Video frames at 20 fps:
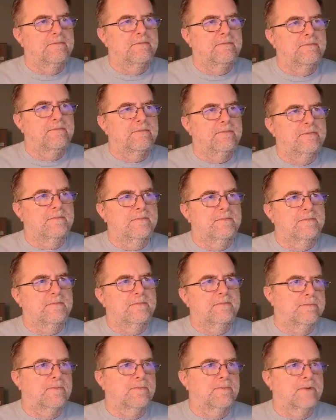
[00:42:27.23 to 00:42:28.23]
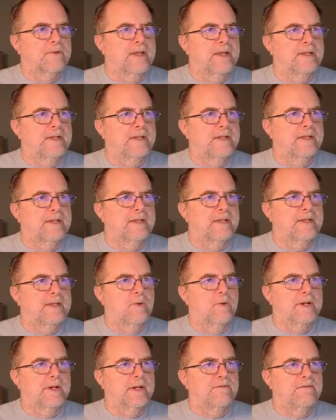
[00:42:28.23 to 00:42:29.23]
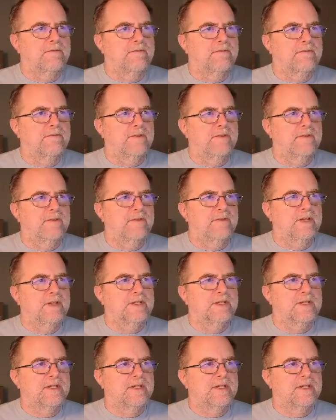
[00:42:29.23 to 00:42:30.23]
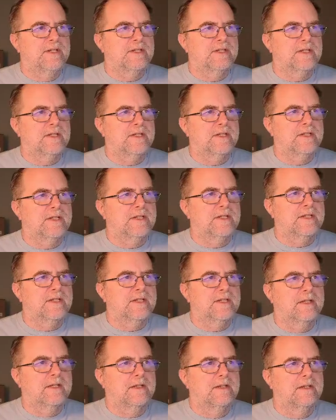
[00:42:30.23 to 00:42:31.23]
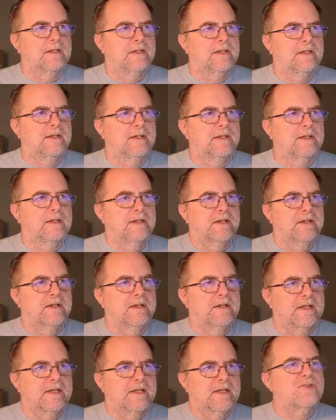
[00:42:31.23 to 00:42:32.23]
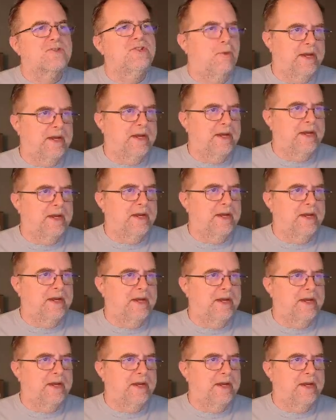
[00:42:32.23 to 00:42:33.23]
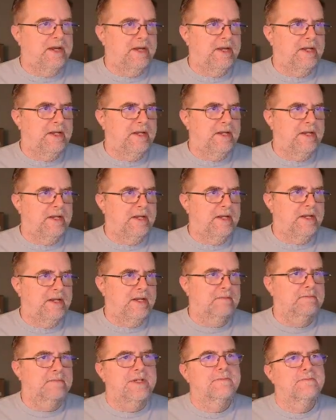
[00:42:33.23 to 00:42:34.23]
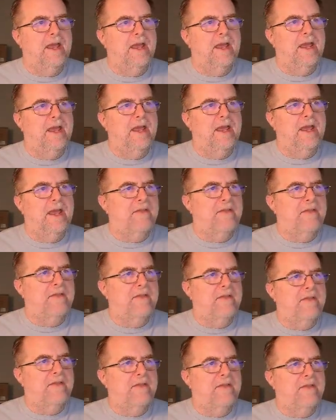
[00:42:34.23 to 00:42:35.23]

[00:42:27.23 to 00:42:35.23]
So if you wanted a convincing driving scene here, I mean, there's nobody on the streets, and that would be,